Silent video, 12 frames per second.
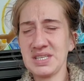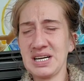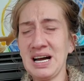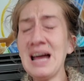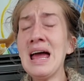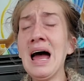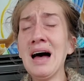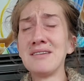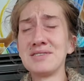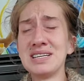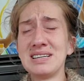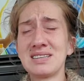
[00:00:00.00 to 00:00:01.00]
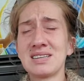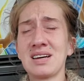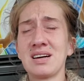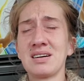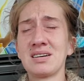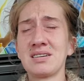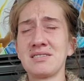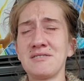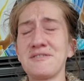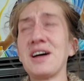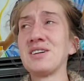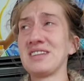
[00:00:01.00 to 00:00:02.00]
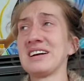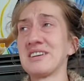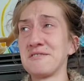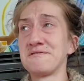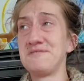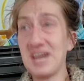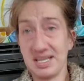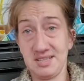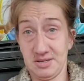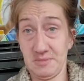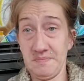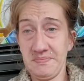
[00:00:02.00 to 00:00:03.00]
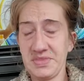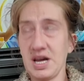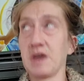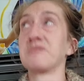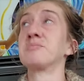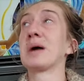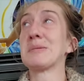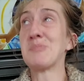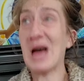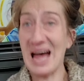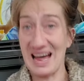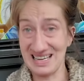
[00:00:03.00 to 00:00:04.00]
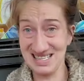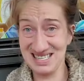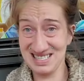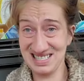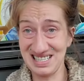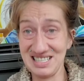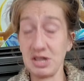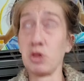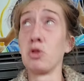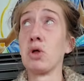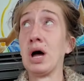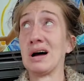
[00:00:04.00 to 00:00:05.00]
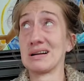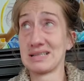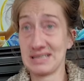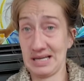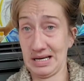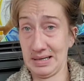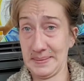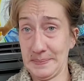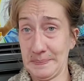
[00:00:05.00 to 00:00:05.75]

I haven't felt like a victim of my past in a long time.